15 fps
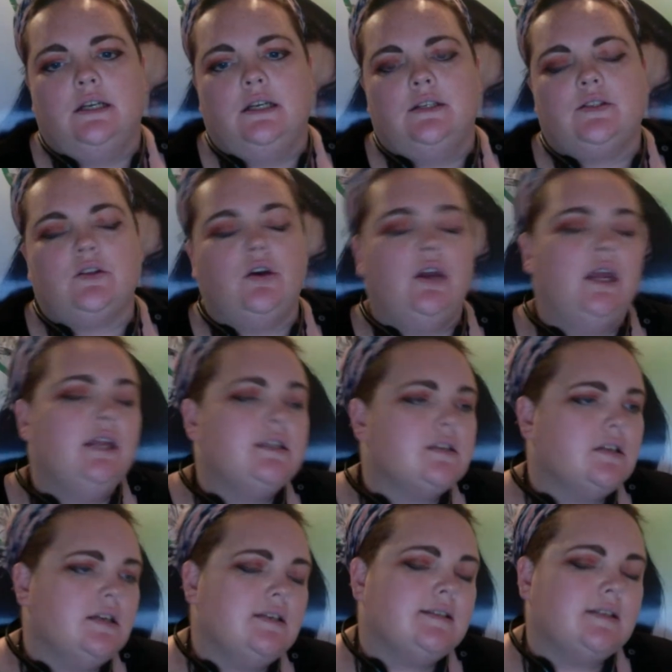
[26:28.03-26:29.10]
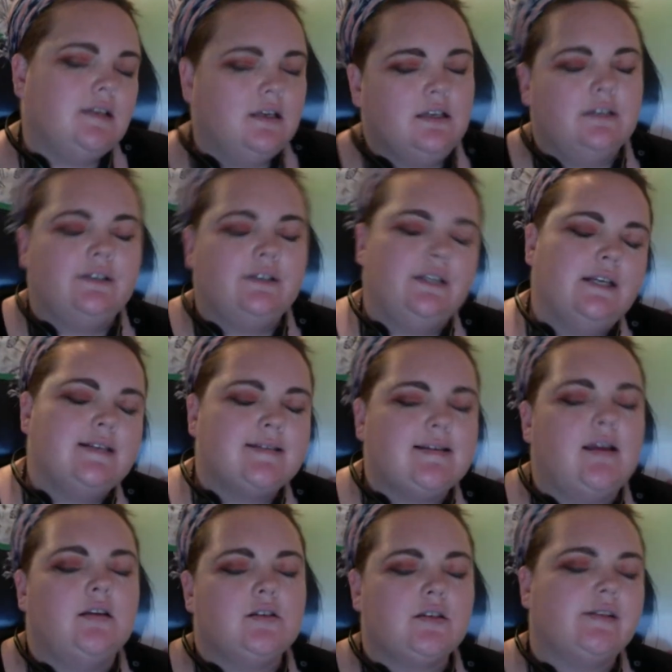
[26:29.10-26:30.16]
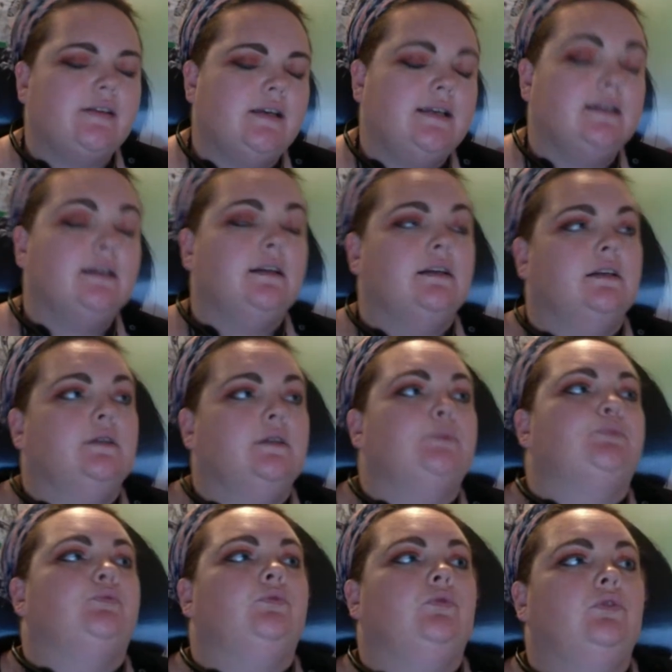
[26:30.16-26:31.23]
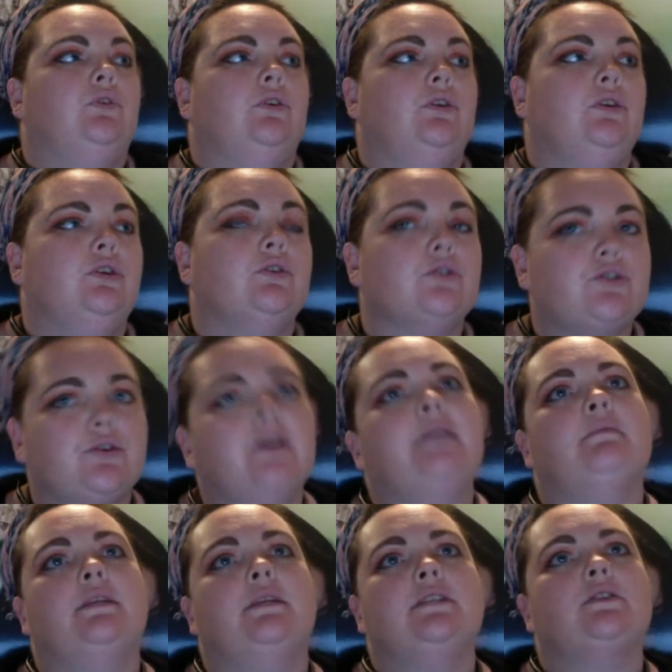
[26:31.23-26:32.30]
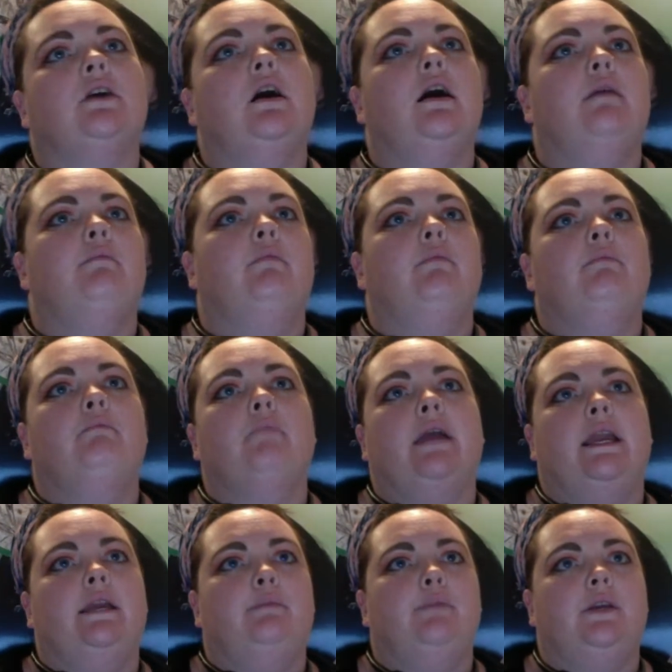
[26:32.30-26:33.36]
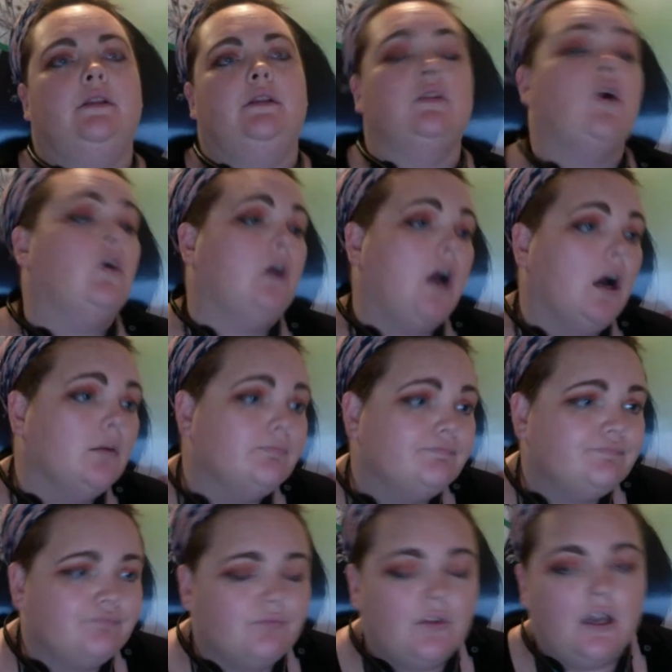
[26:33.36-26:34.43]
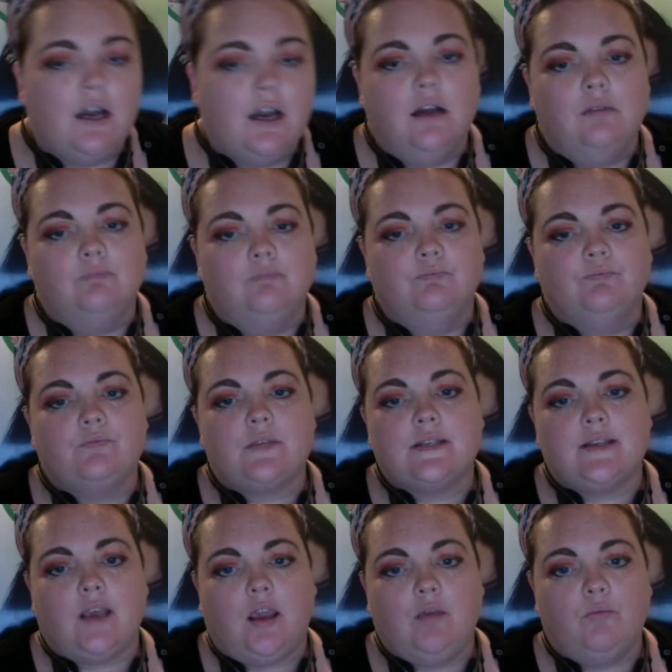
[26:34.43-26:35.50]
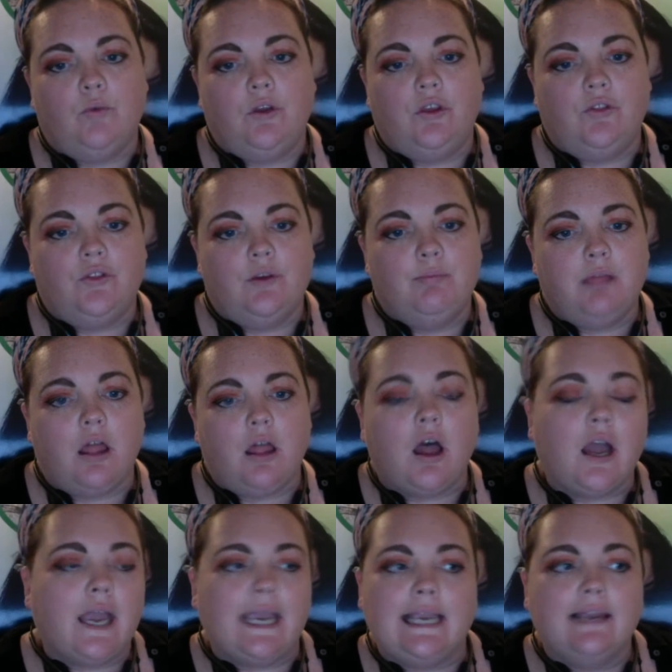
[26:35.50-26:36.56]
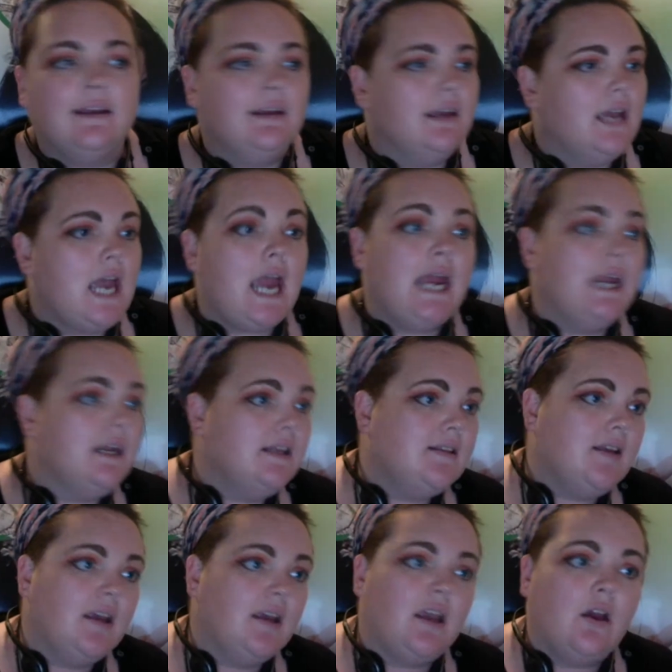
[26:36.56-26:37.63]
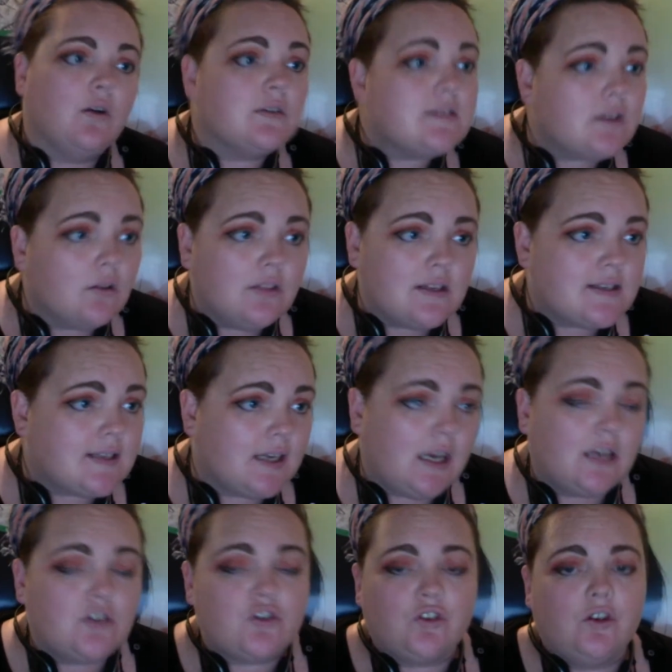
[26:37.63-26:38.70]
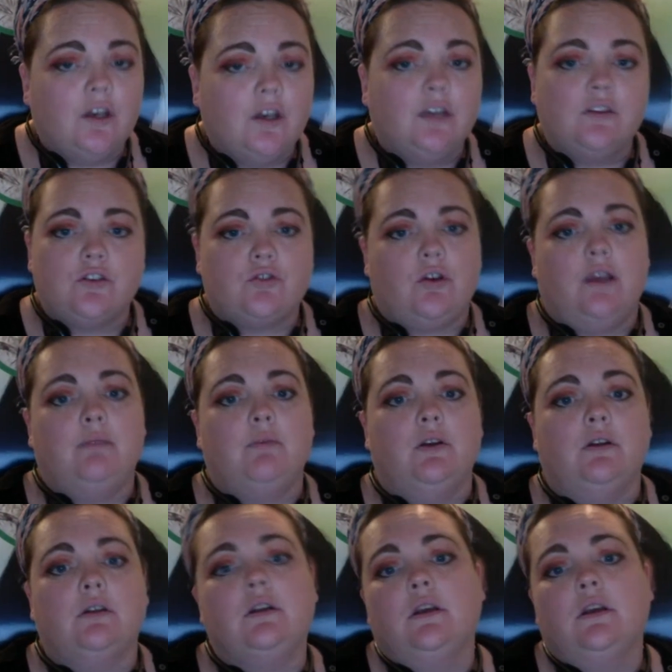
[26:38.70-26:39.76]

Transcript: So it's just essentially your treatment time may be longer. Same with applying anything else on the skin during the treatment.